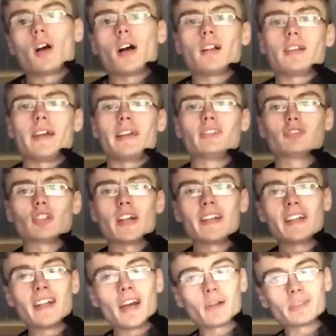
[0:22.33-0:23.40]
Well, it's
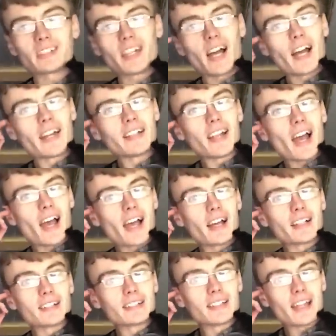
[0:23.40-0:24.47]
raining outside
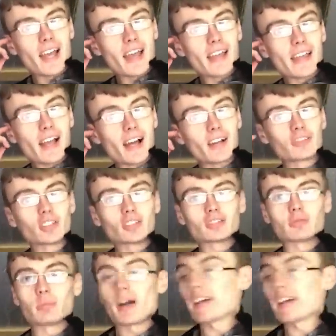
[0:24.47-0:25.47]
and today I've got some